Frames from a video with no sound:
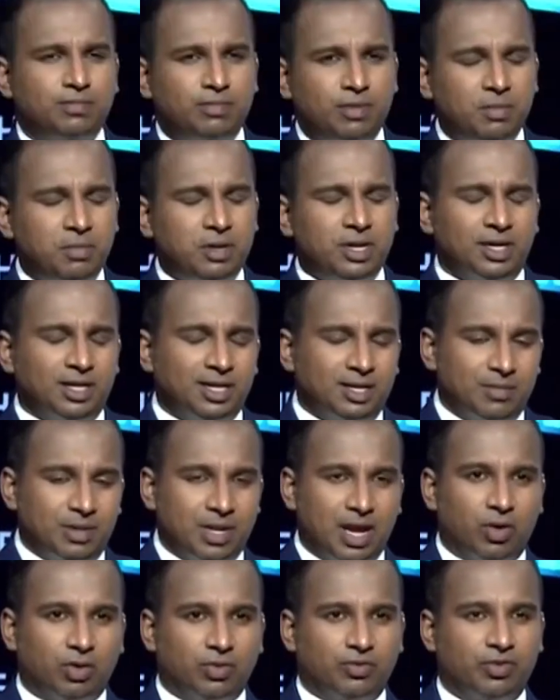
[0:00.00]
maybe a little
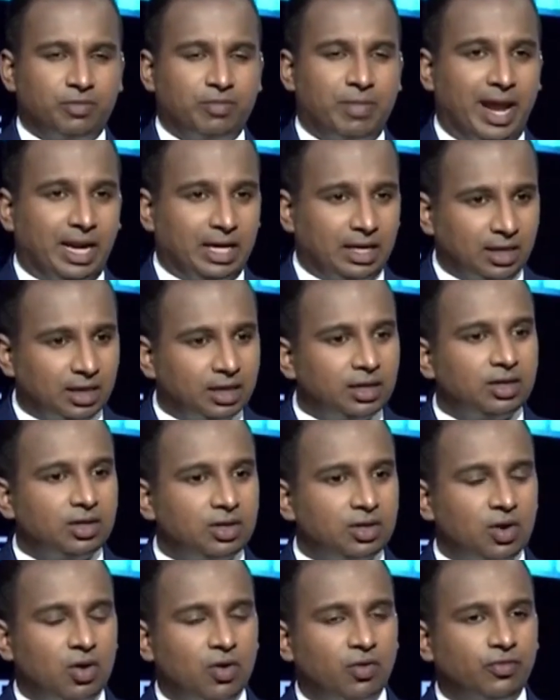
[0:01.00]
bit out of the mandate
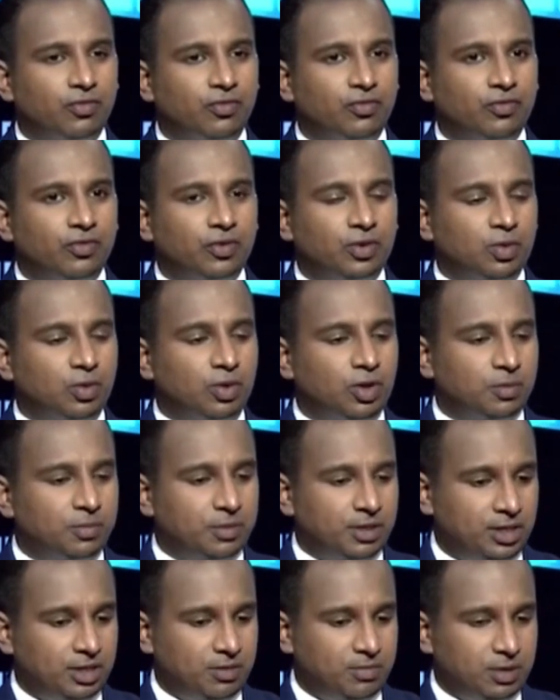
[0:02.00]
of your
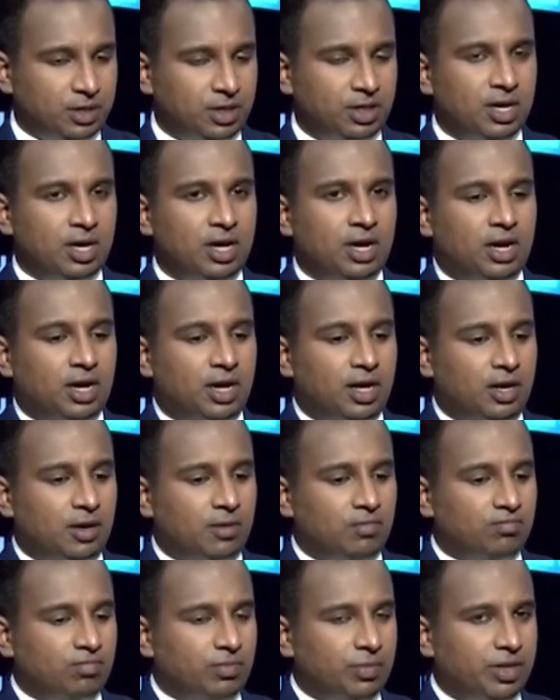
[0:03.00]
committee, but
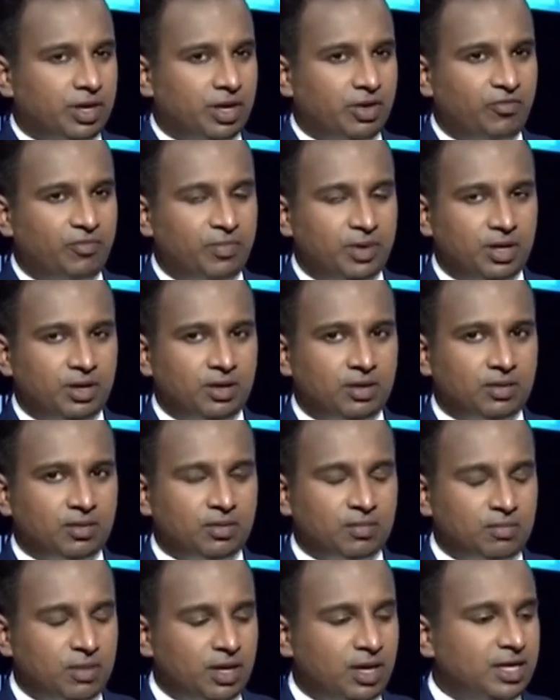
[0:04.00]
there have
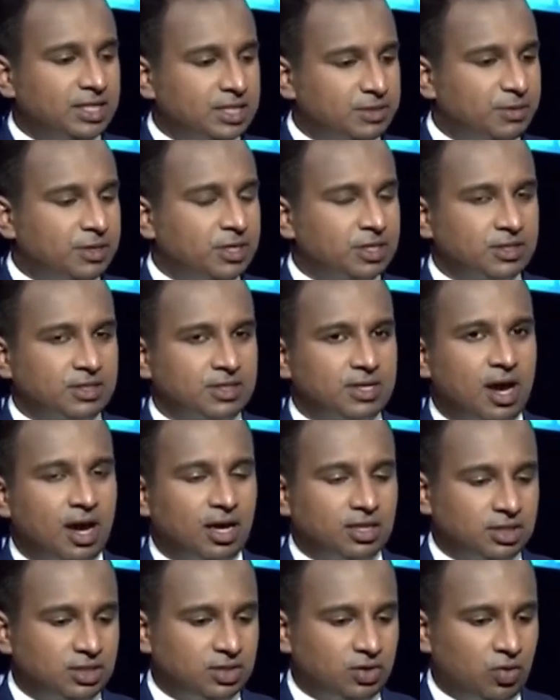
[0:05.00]
been many aspersions
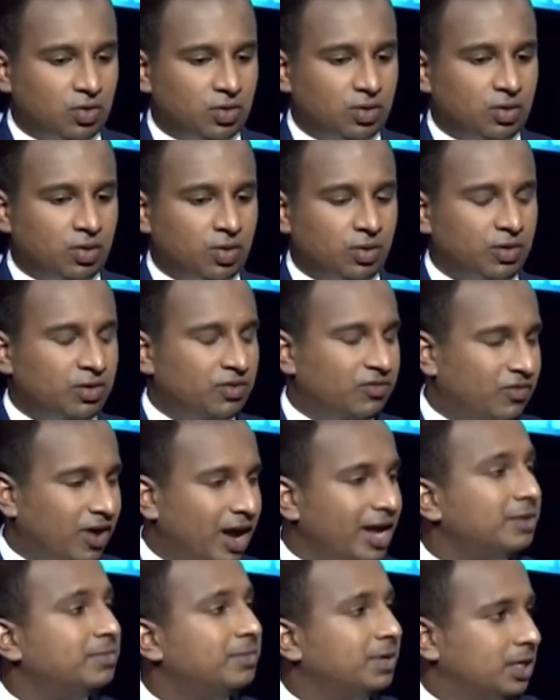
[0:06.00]
cast on the
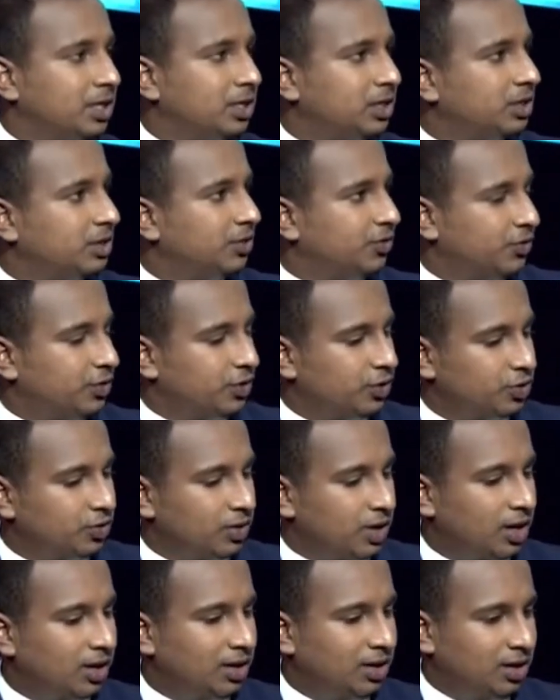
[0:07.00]
viability of the
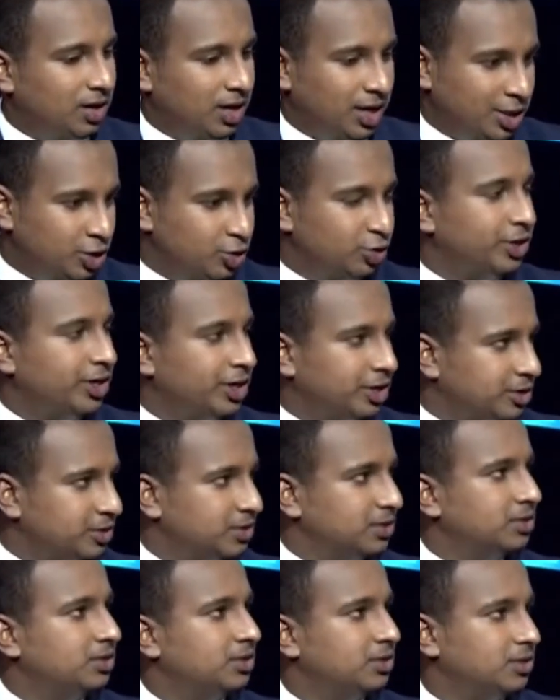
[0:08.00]
Sri Lankan
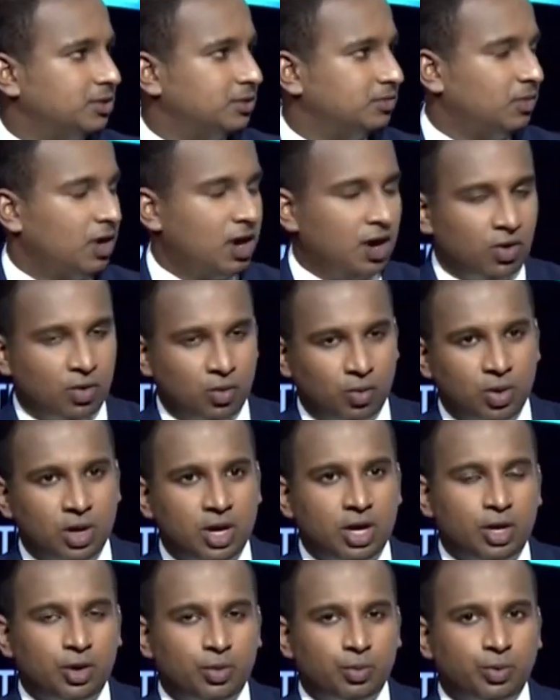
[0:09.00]
education system, how
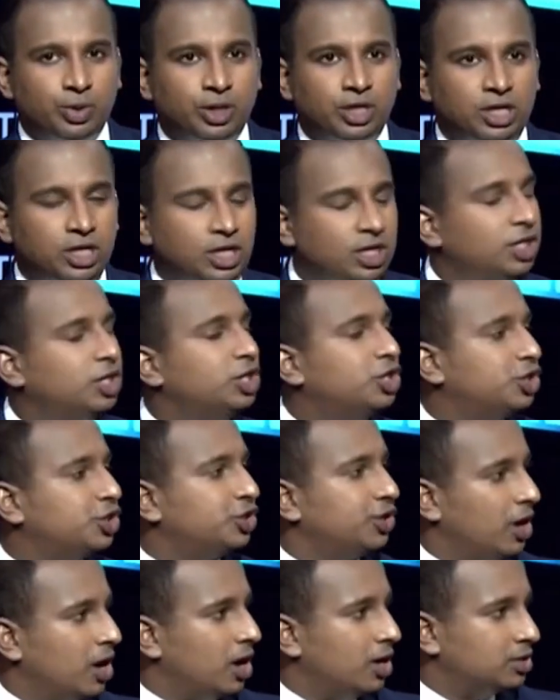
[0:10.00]
we
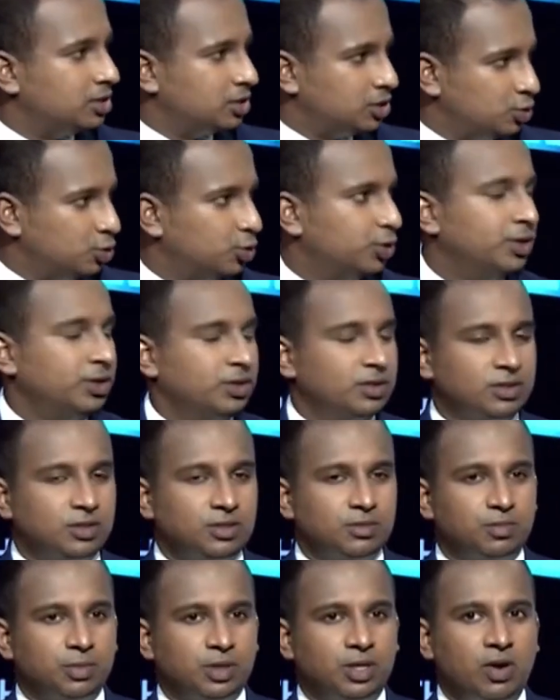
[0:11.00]
teach our
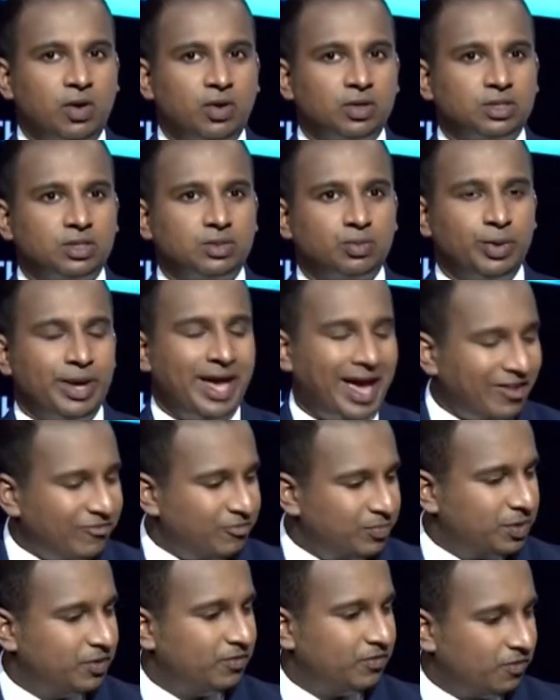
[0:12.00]
students, because we
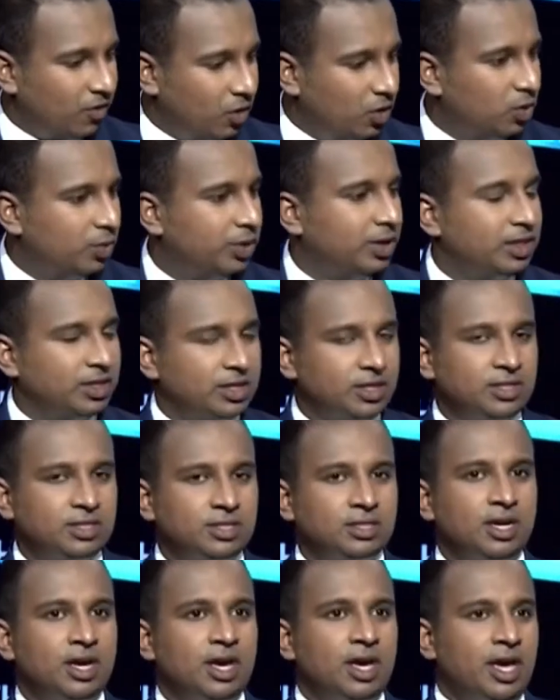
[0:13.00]
have been following
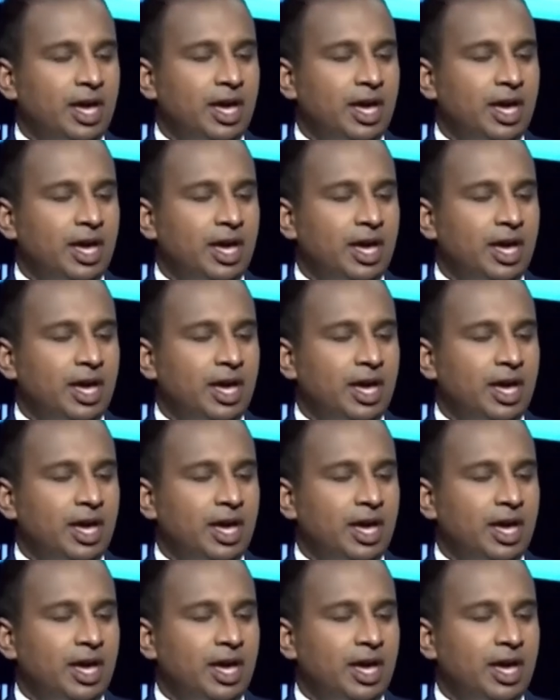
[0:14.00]
this